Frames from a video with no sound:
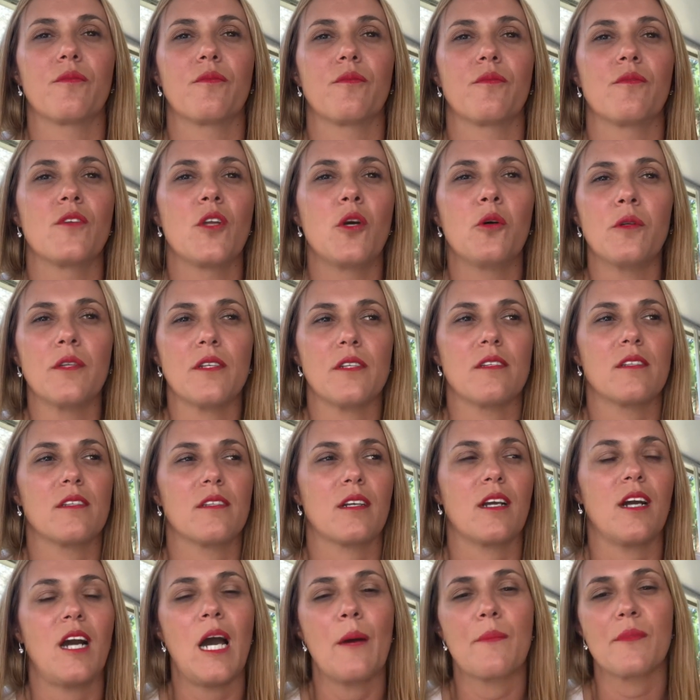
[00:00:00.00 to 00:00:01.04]
noticed
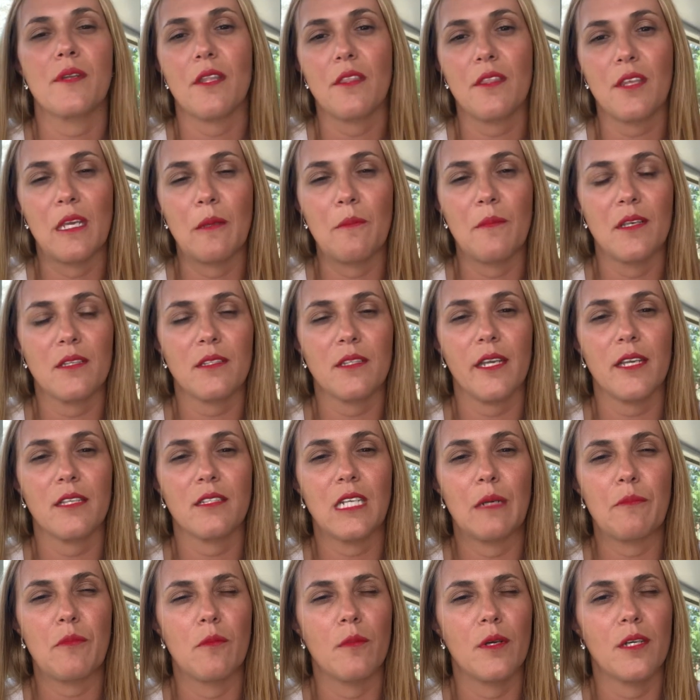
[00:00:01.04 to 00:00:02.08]
a common theme these
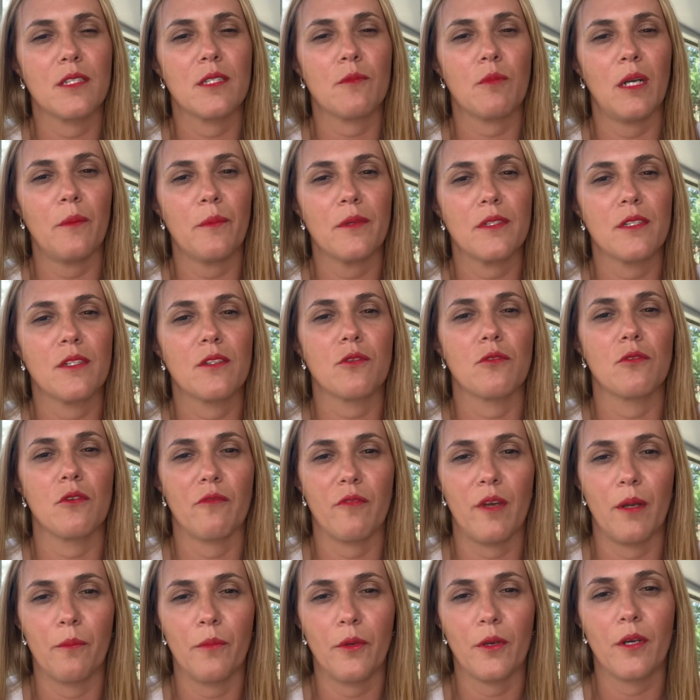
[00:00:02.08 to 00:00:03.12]
last couple months, probably since
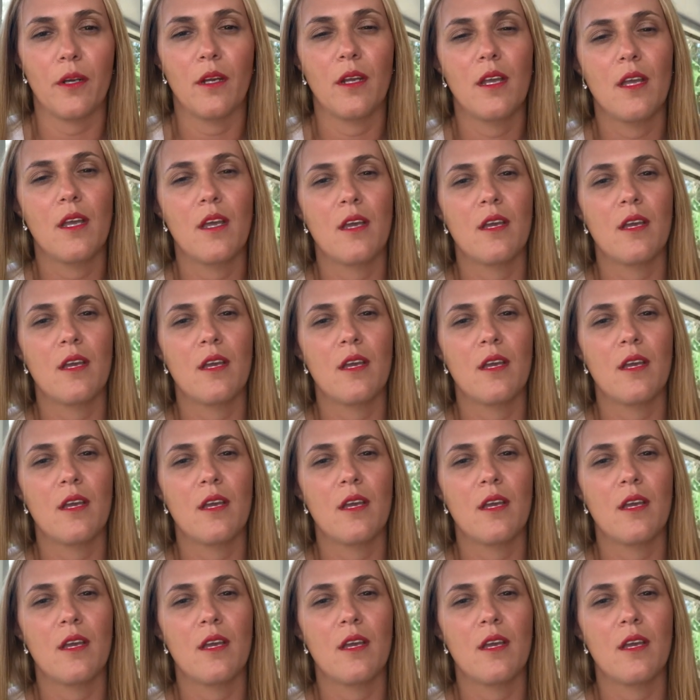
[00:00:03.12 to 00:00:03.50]
November.